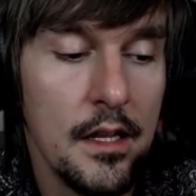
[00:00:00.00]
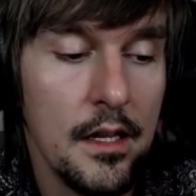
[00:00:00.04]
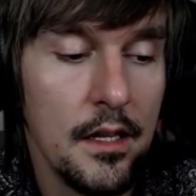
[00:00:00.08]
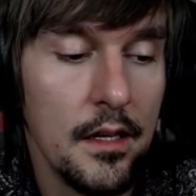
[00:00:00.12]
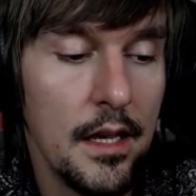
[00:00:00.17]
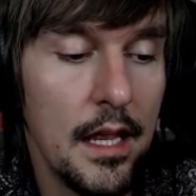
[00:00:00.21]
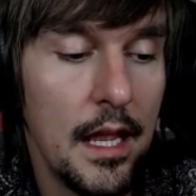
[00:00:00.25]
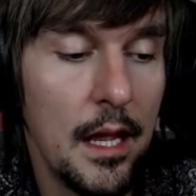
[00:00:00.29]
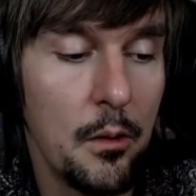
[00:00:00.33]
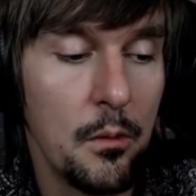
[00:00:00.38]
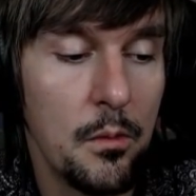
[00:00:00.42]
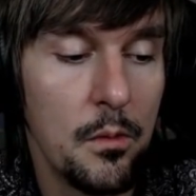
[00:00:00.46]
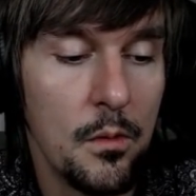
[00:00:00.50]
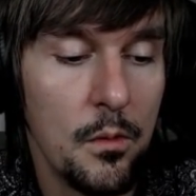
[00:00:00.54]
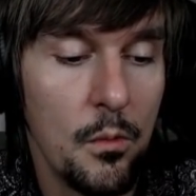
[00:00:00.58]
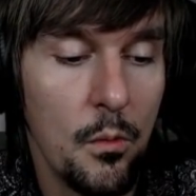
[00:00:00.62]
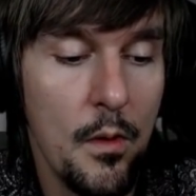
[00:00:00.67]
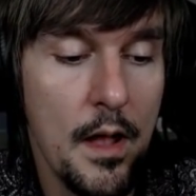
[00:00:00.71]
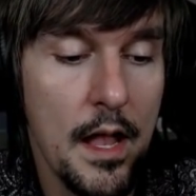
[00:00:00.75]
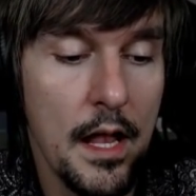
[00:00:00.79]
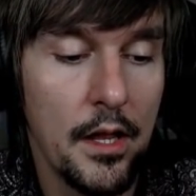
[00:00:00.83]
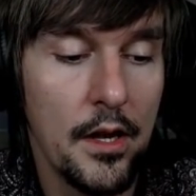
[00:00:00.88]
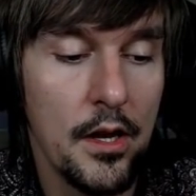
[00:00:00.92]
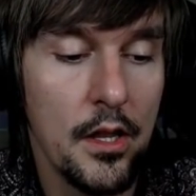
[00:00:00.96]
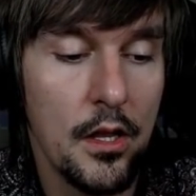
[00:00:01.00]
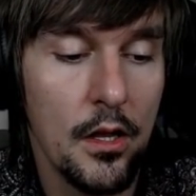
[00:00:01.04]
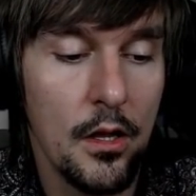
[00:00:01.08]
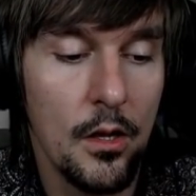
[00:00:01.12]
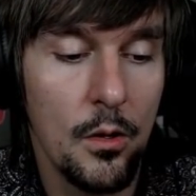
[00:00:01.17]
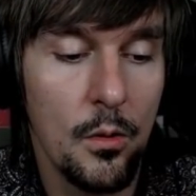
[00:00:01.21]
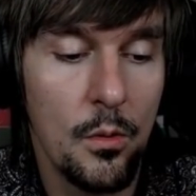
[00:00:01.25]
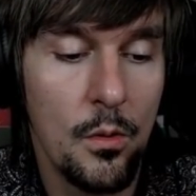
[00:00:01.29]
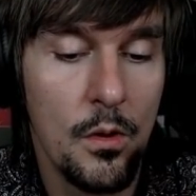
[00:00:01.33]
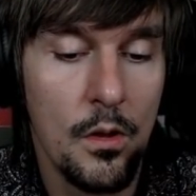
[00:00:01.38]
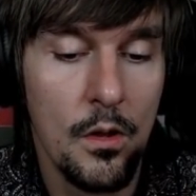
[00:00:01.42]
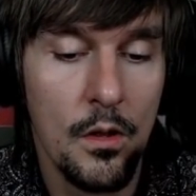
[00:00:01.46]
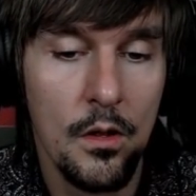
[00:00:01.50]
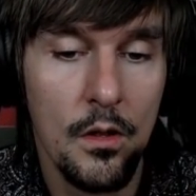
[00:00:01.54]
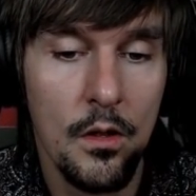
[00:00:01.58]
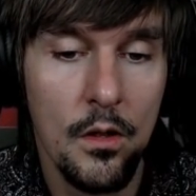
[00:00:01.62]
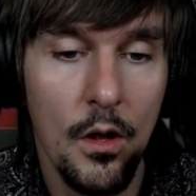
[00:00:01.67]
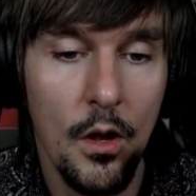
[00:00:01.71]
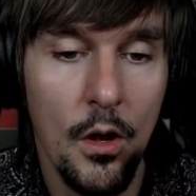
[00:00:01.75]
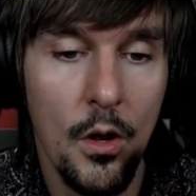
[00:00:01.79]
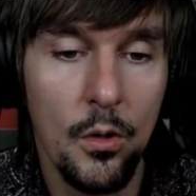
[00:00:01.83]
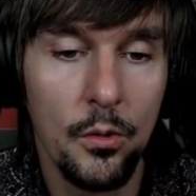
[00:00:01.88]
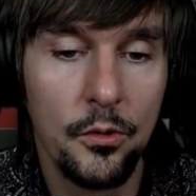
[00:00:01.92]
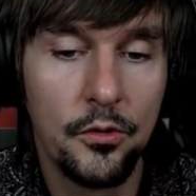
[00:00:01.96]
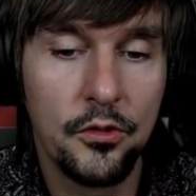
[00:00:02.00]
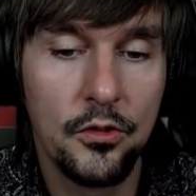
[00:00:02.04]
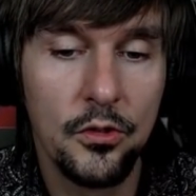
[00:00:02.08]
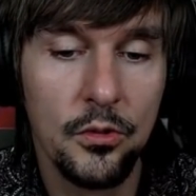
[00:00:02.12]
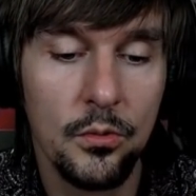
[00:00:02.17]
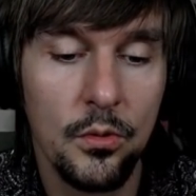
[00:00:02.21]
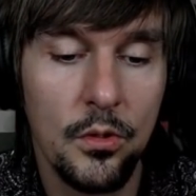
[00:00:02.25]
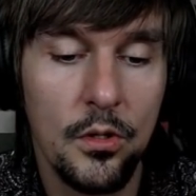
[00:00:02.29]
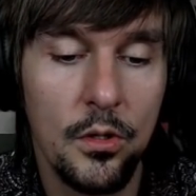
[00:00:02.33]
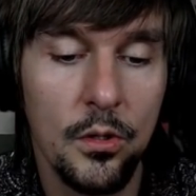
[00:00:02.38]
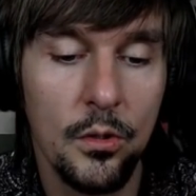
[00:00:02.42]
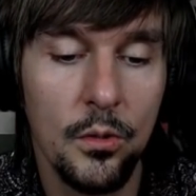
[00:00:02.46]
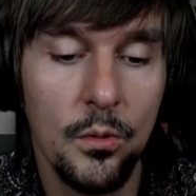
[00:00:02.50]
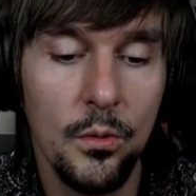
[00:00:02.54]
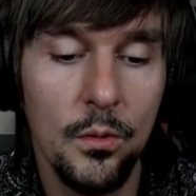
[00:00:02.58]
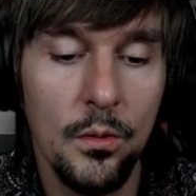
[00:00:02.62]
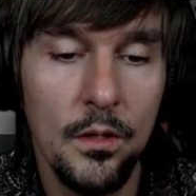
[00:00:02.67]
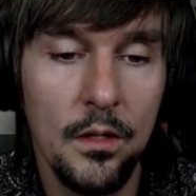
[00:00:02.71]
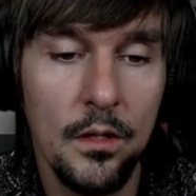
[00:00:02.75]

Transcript: Now, we're going to go old school cool.